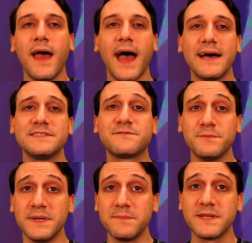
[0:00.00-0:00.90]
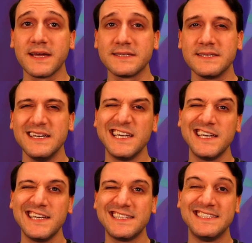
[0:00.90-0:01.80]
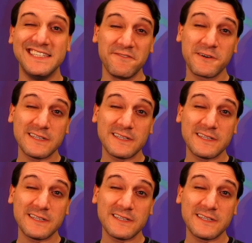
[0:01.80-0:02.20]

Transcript: As for meme decks, it's difficult